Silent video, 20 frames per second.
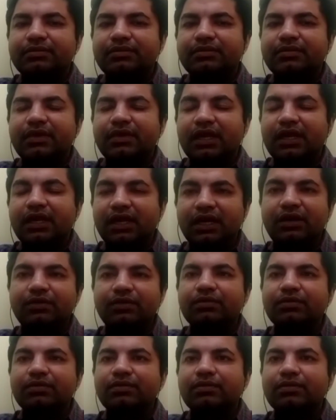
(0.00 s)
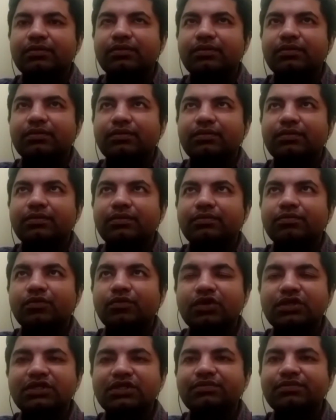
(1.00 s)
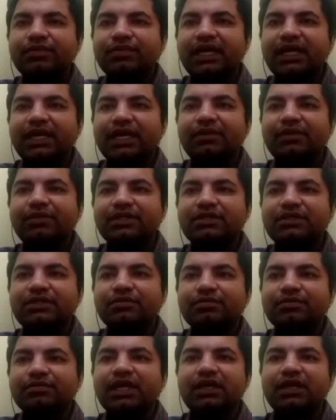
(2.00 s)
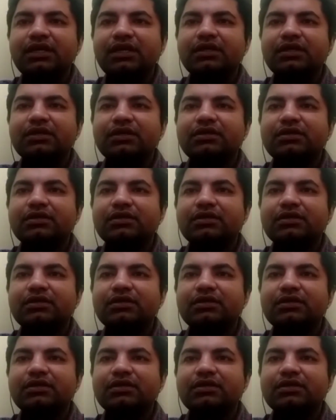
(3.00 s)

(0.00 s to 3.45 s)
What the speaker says: Now most of my time is to build